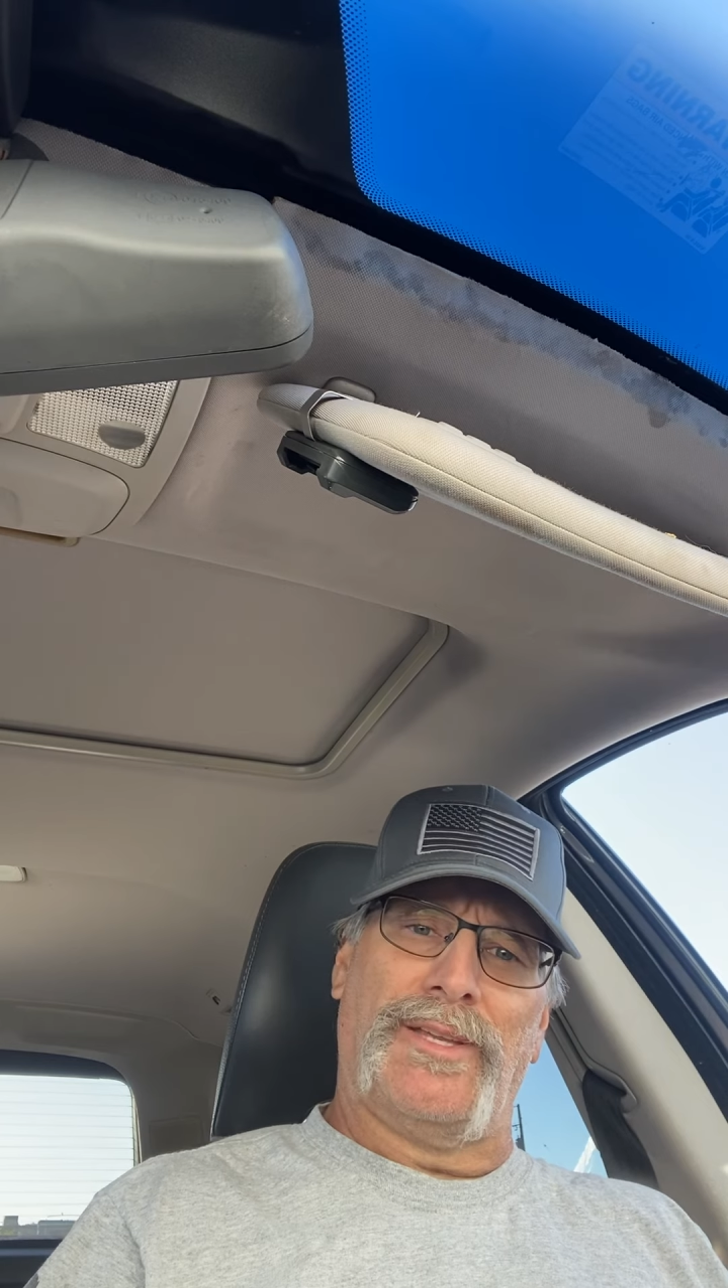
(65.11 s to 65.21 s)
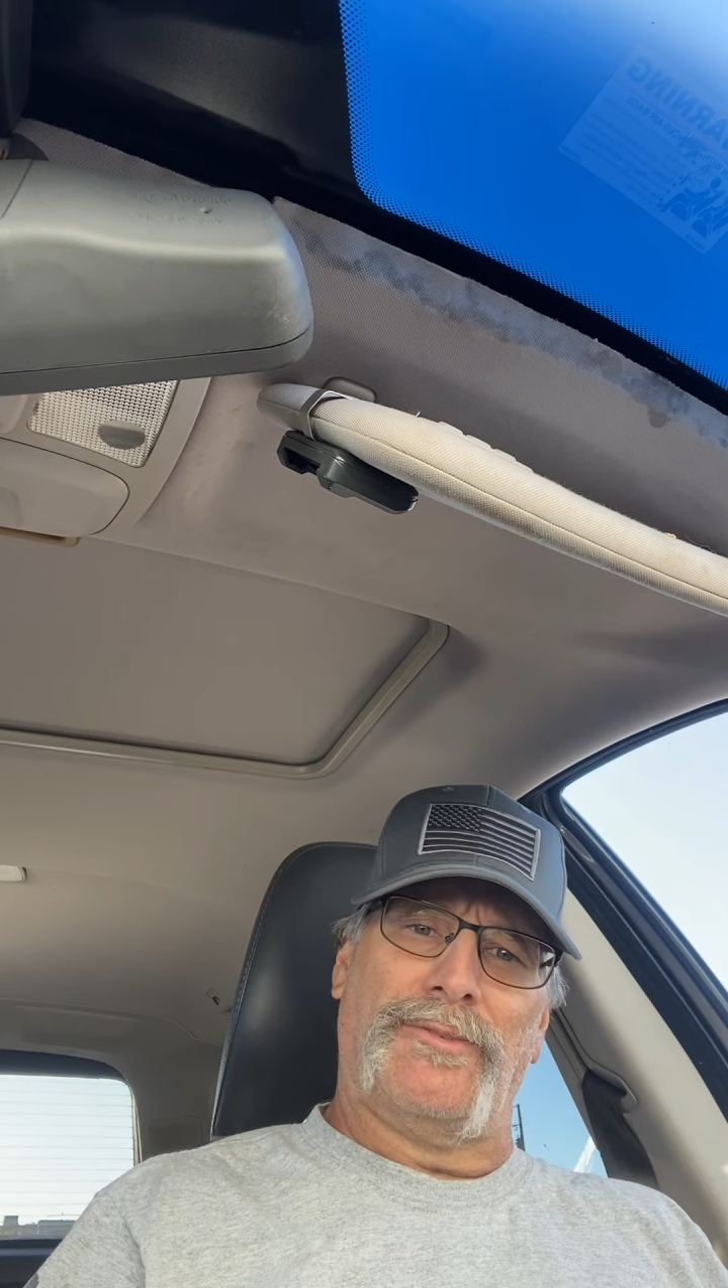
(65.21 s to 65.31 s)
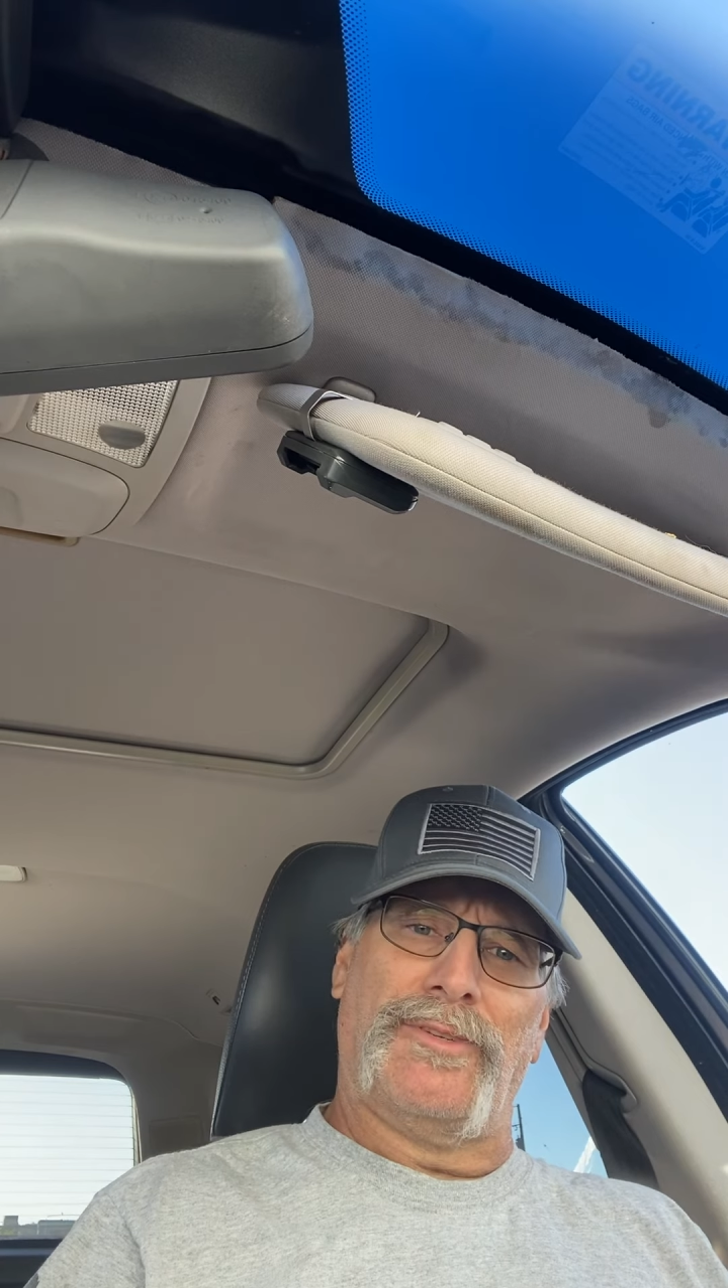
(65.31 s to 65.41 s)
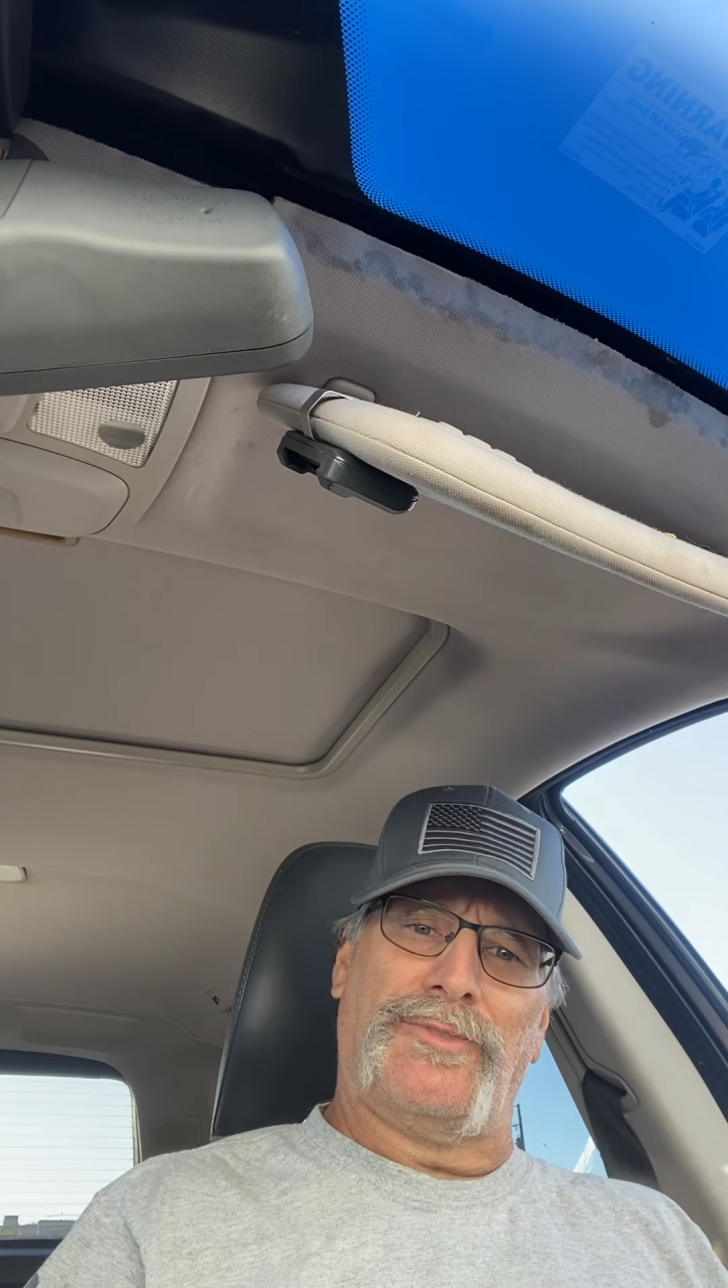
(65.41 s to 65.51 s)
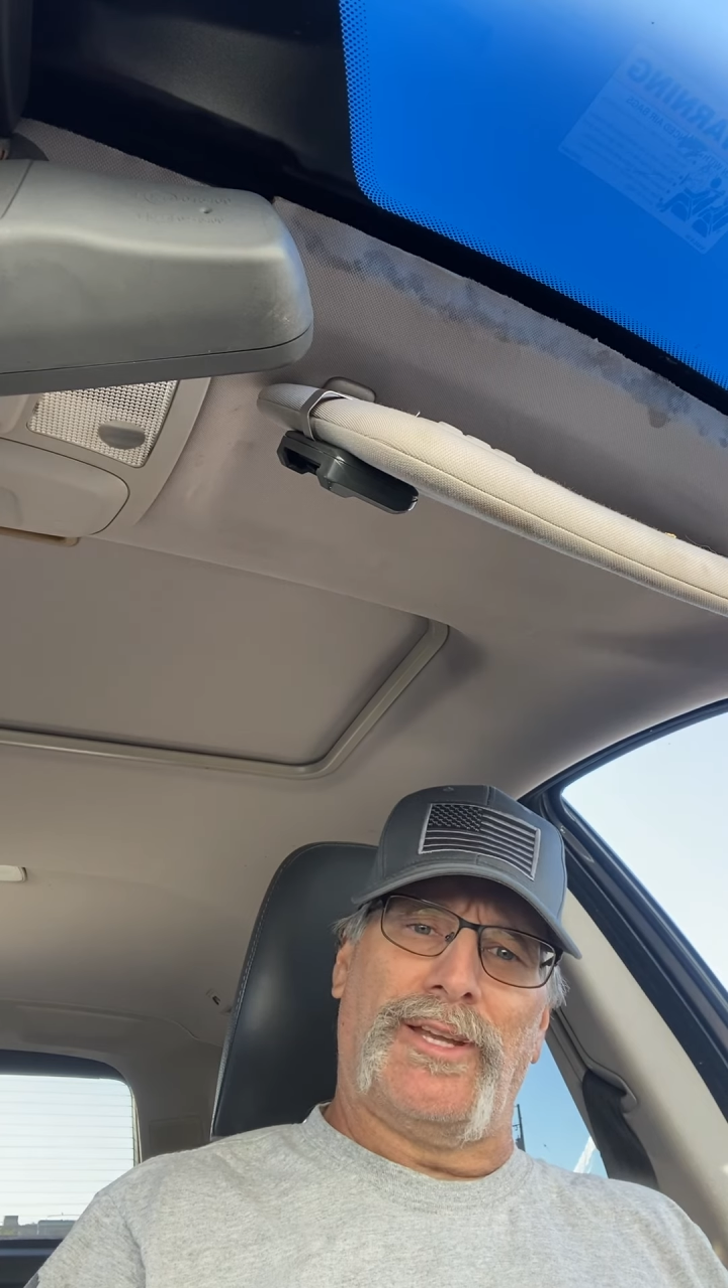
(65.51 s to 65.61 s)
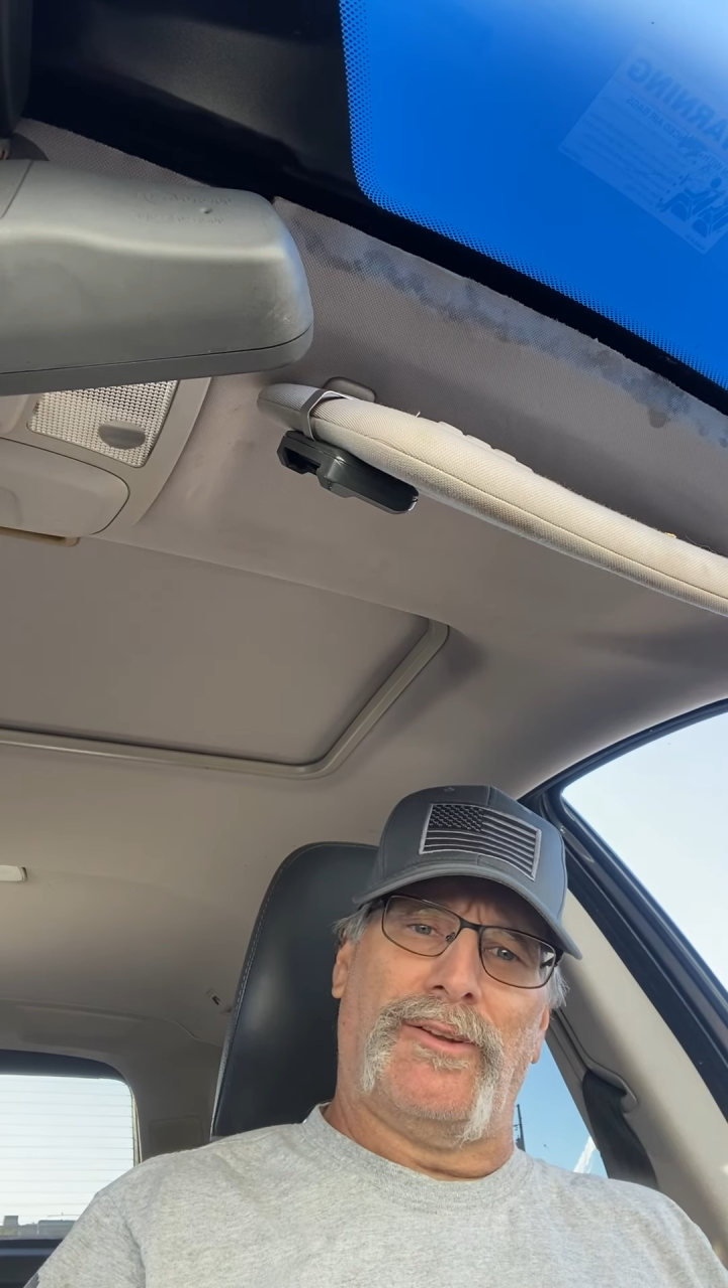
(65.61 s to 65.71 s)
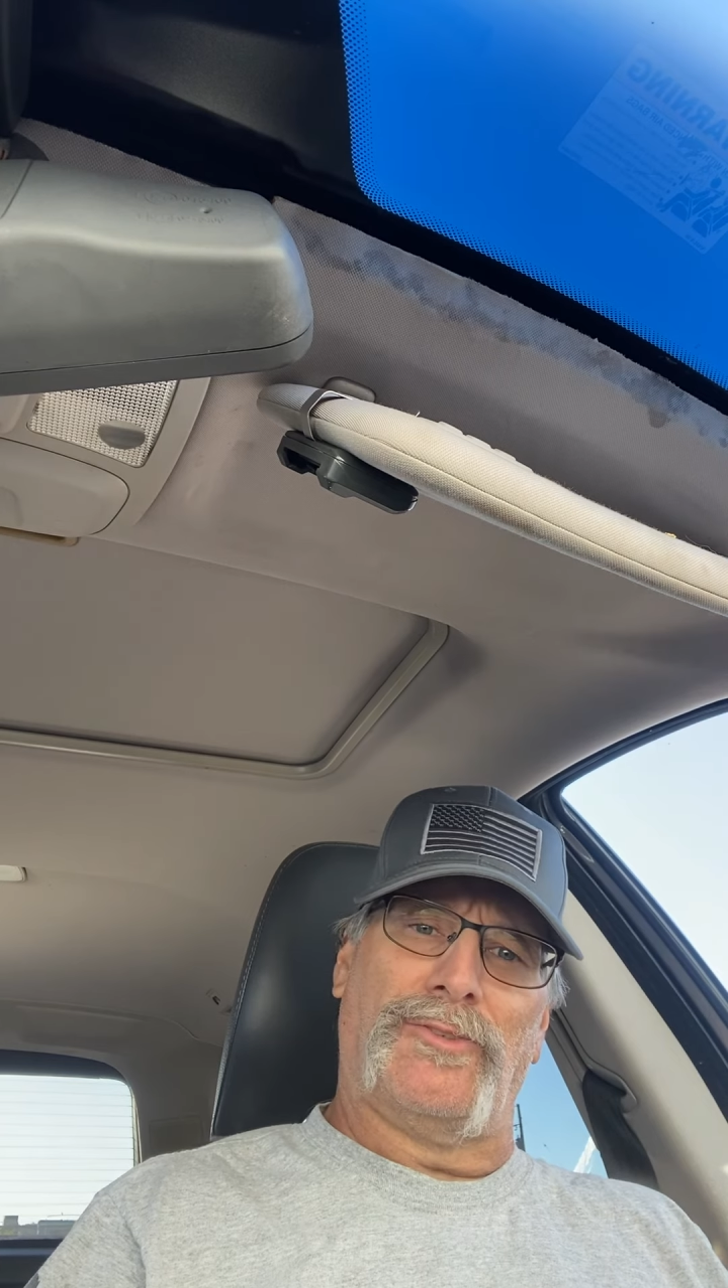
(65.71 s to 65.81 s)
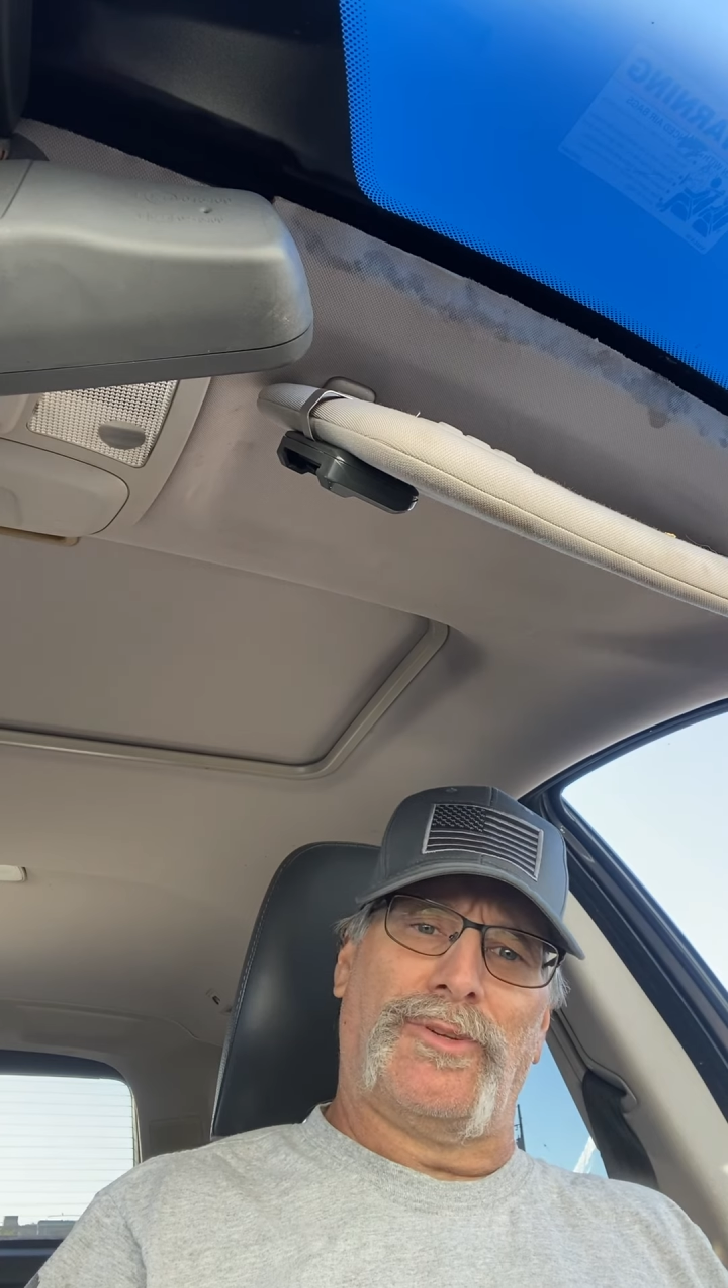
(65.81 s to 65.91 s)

YouTube channel,